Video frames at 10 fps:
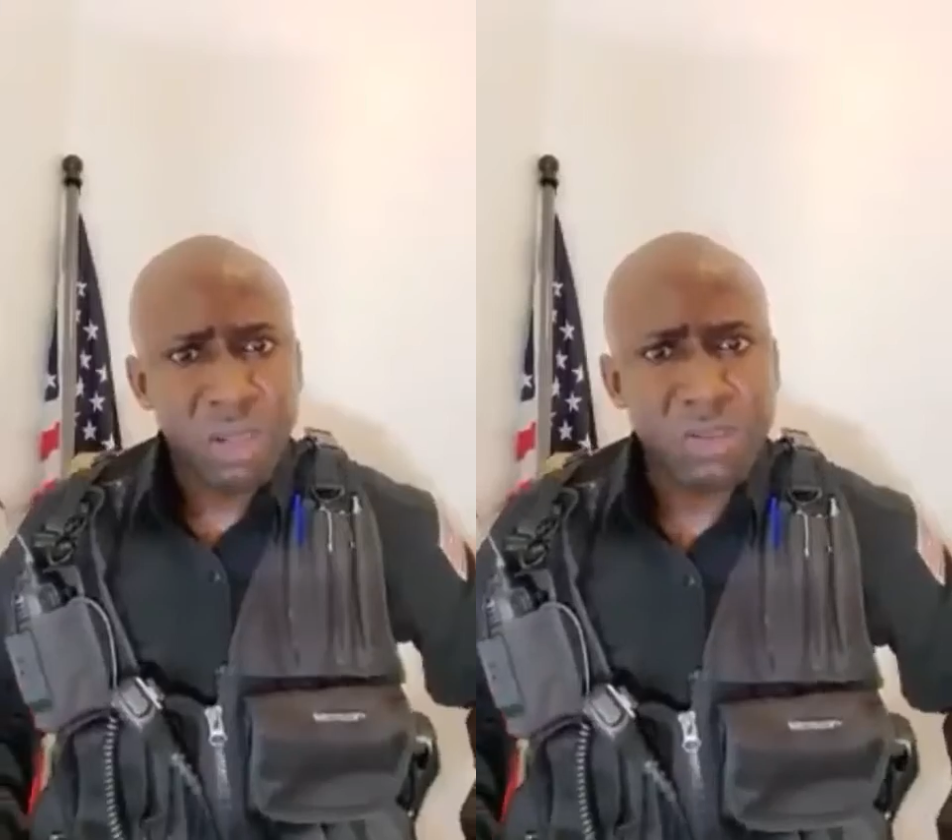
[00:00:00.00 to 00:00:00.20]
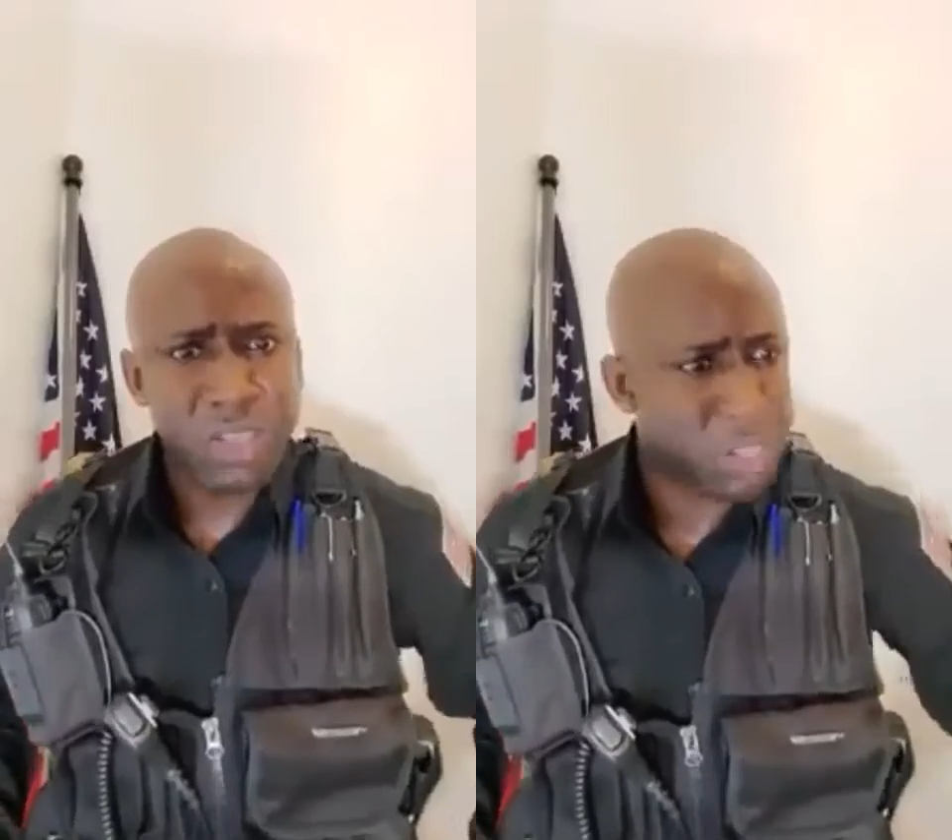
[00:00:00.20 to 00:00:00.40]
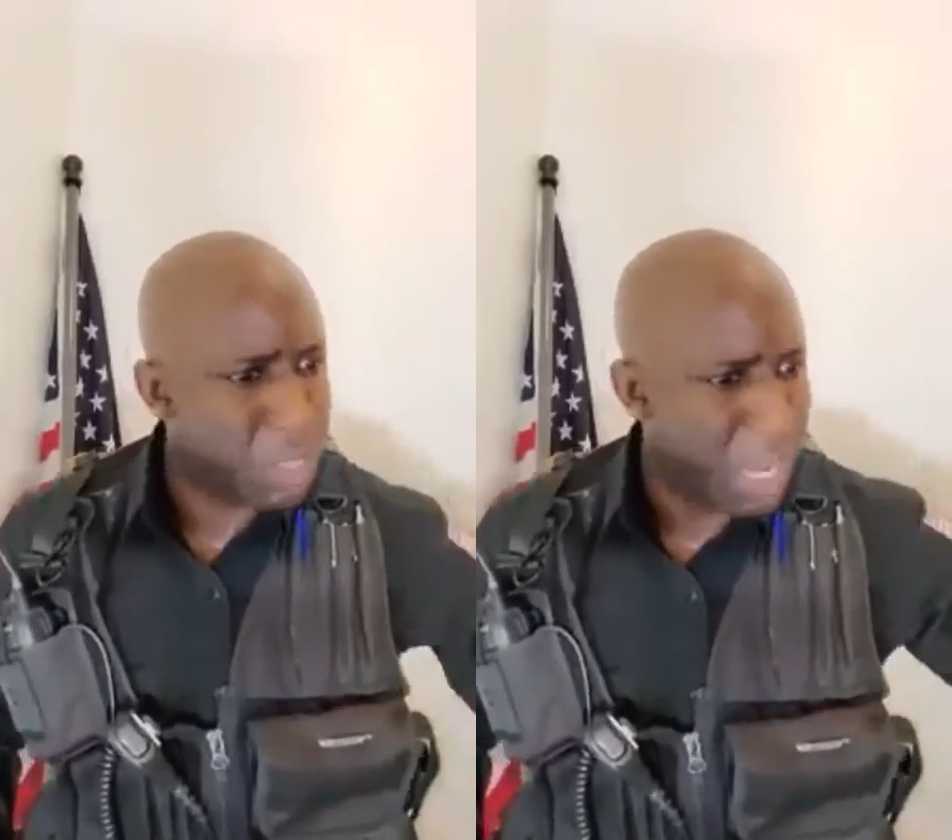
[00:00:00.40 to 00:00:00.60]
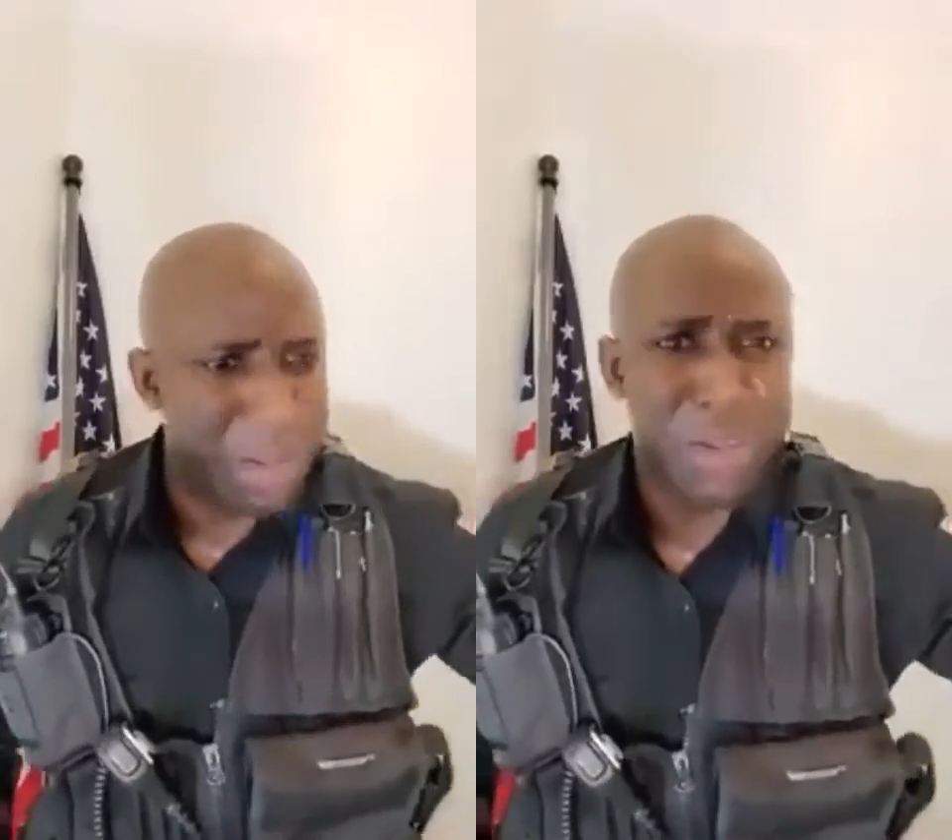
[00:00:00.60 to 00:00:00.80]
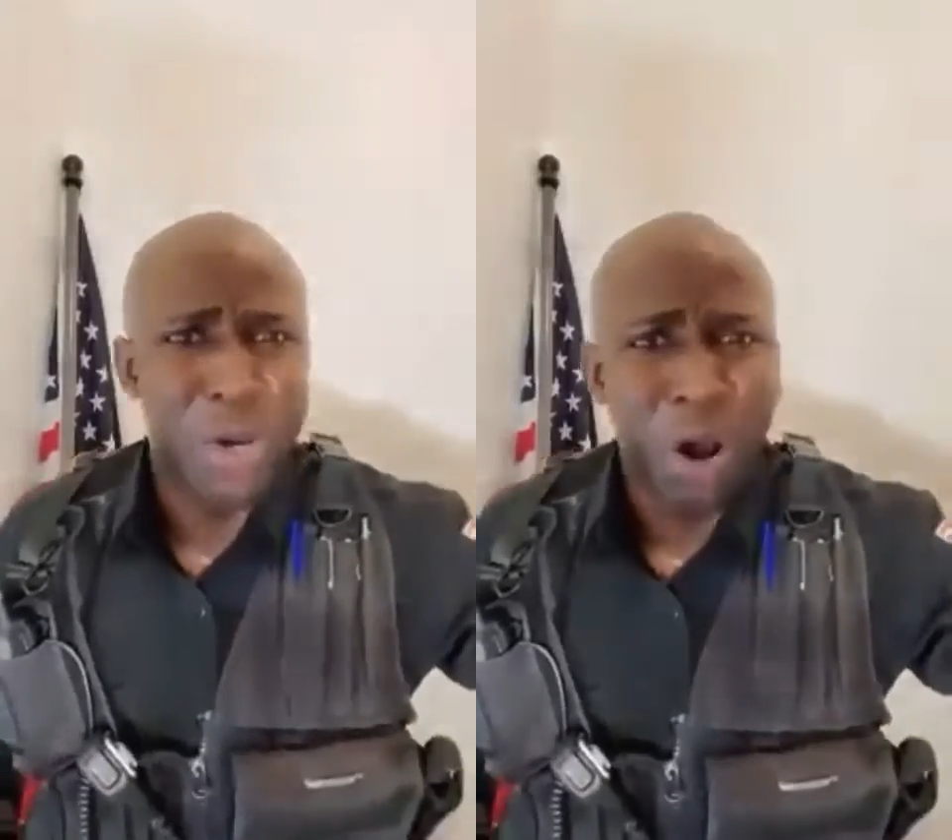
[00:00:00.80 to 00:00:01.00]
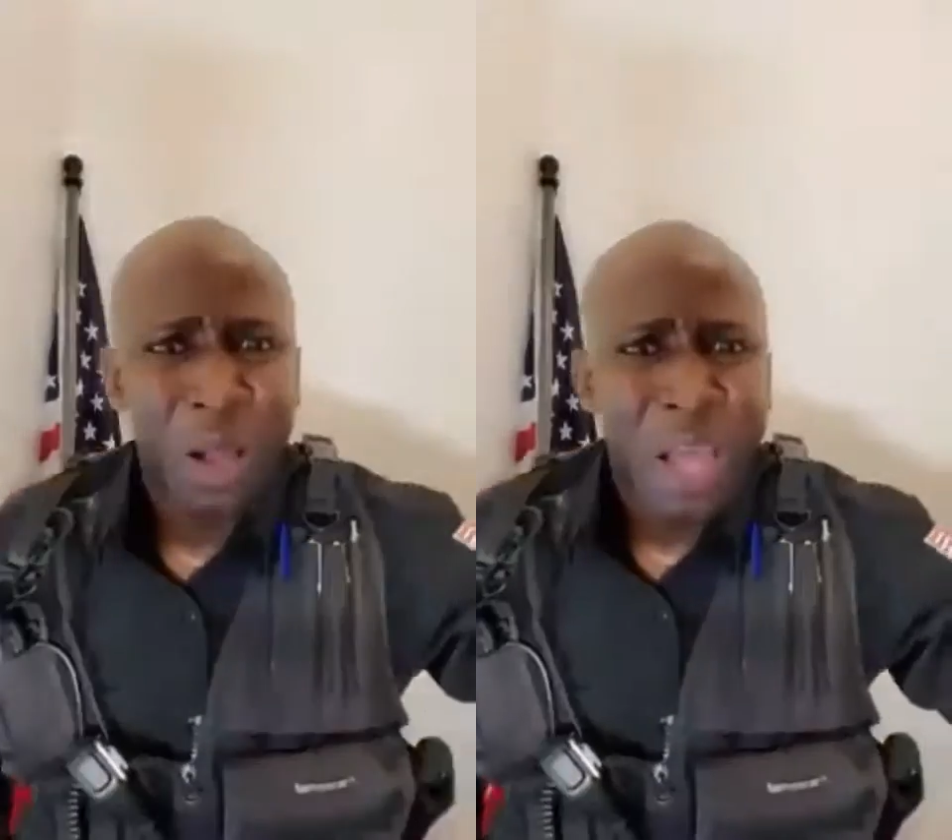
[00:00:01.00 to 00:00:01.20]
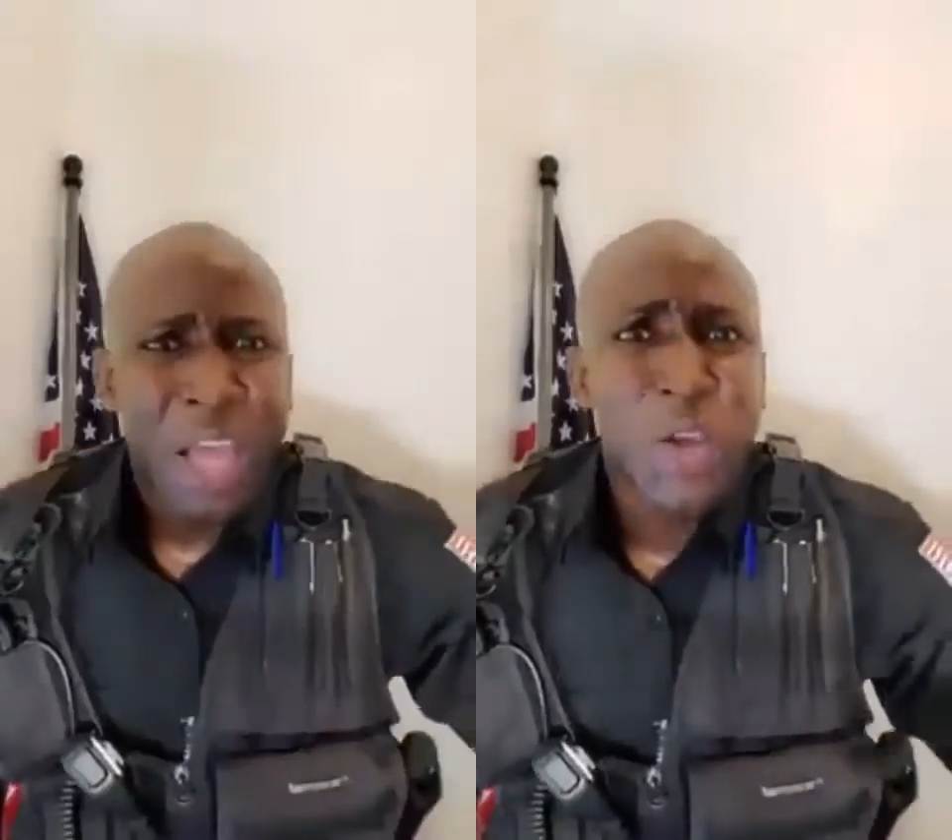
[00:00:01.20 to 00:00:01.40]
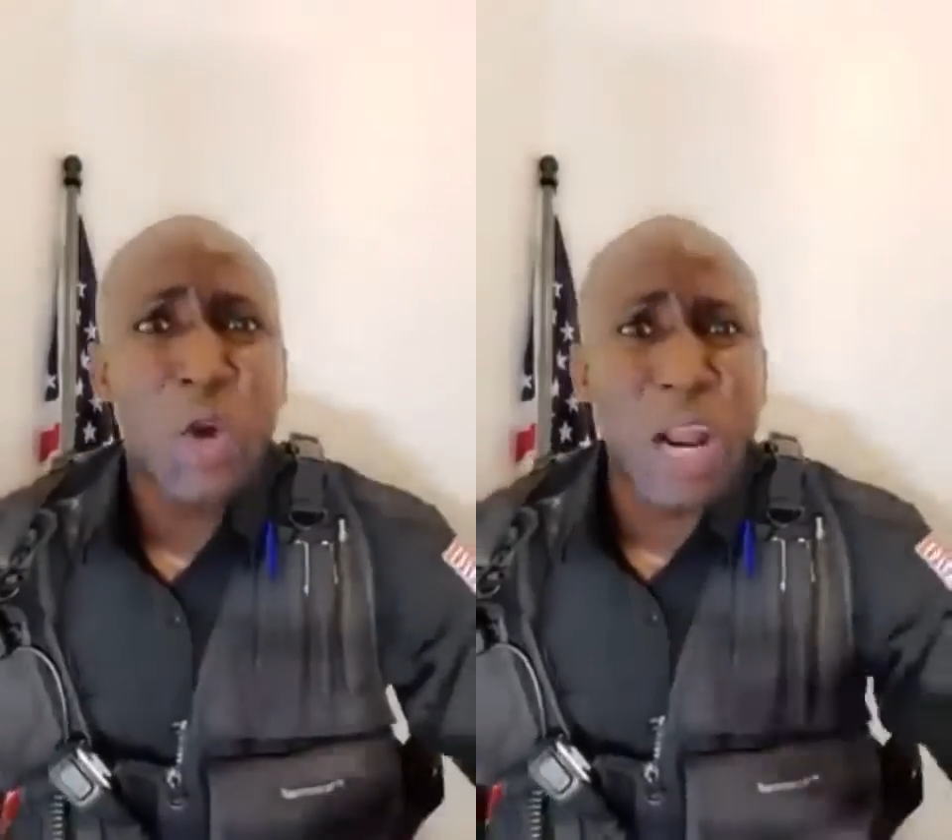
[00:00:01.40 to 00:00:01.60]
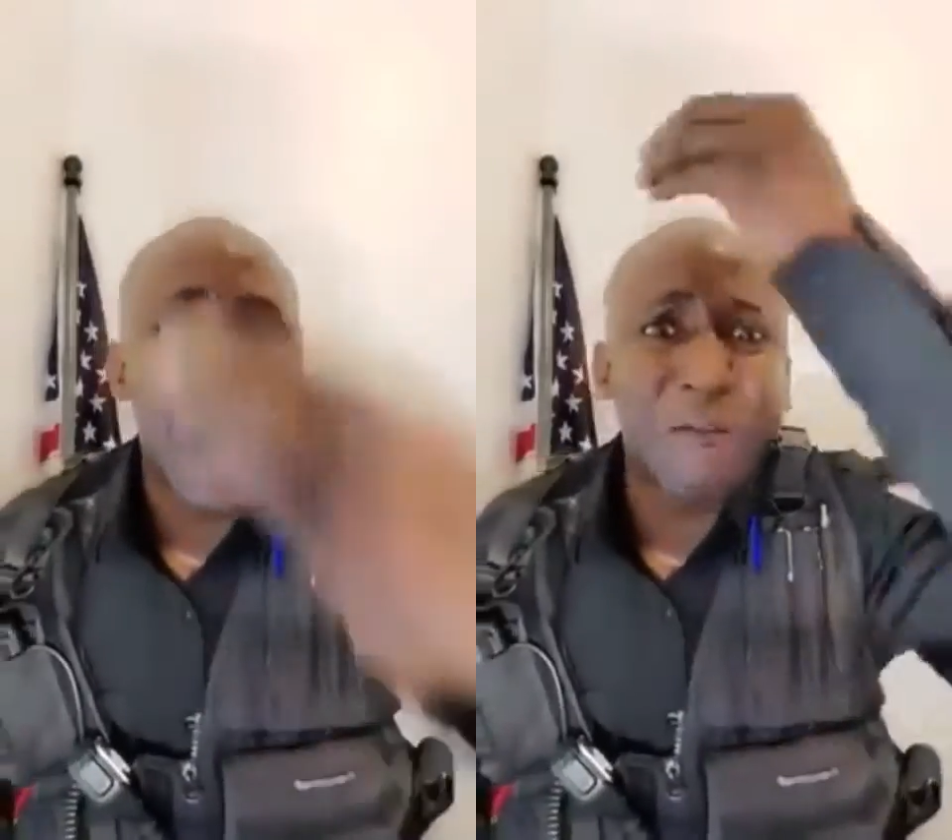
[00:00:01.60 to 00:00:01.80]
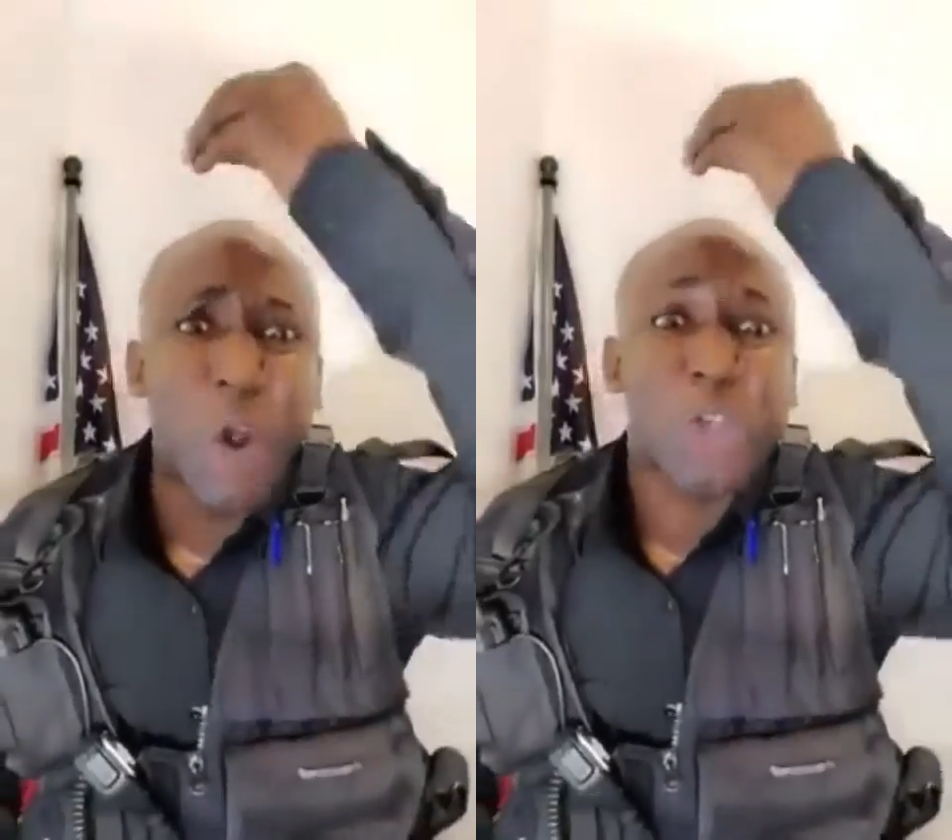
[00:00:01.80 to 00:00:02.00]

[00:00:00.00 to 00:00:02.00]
Just, uh, you know, you don't have no